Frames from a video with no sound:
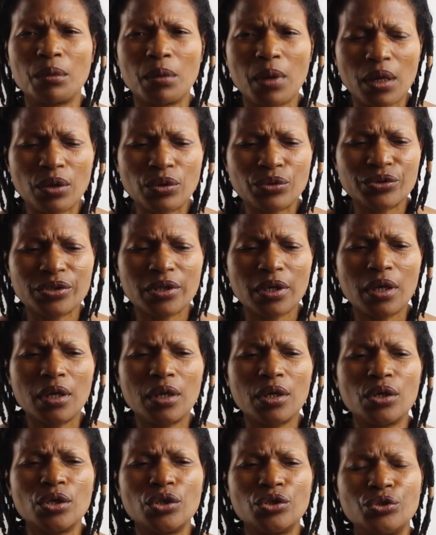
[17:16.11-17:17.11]
world,
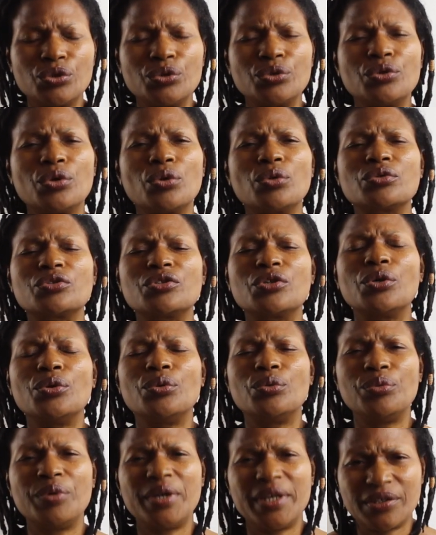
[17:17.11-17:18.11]
you're not
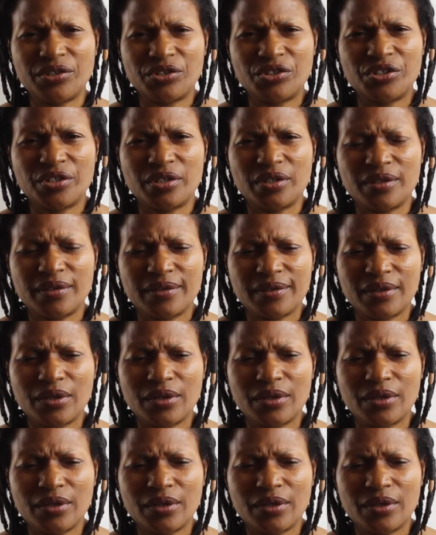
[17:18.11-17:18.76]
rich.